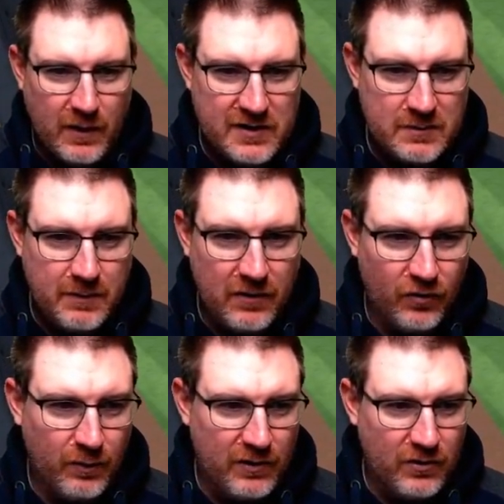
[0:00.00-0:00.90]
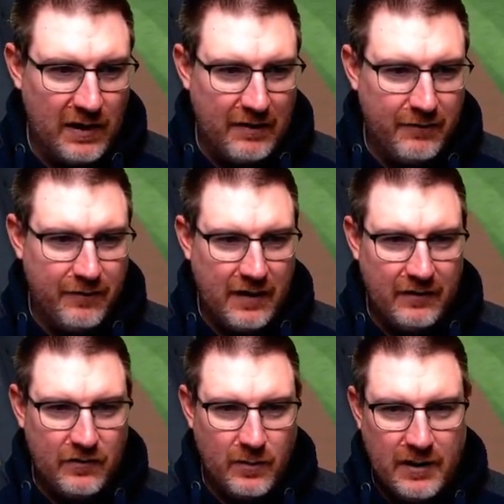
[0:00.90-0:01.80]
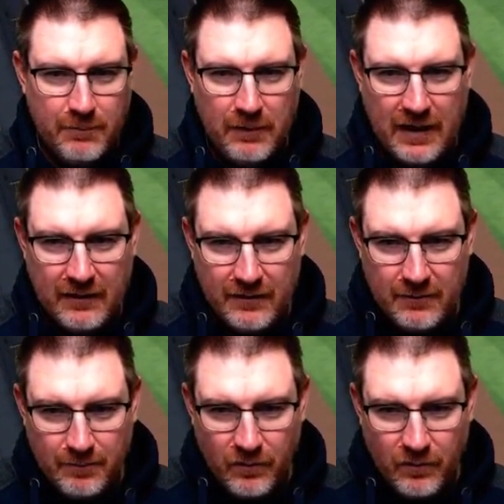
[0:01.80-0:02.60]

one just because we do have uh, so many players,